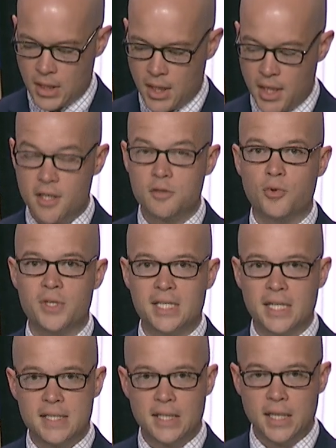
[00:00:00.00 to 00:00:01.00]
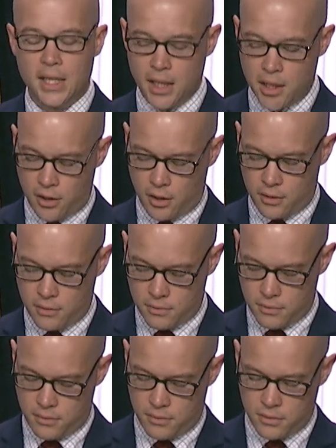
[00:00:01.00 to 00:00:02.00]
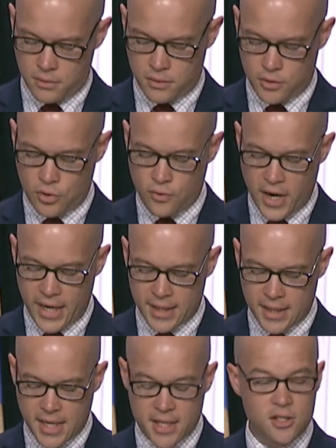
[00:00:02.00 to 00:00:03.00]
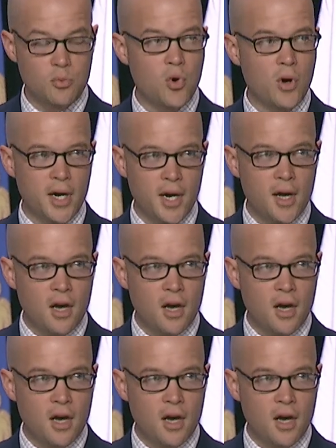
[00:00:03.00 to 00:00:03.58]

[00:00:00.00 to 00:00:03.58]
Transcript: It is presented here to recognize support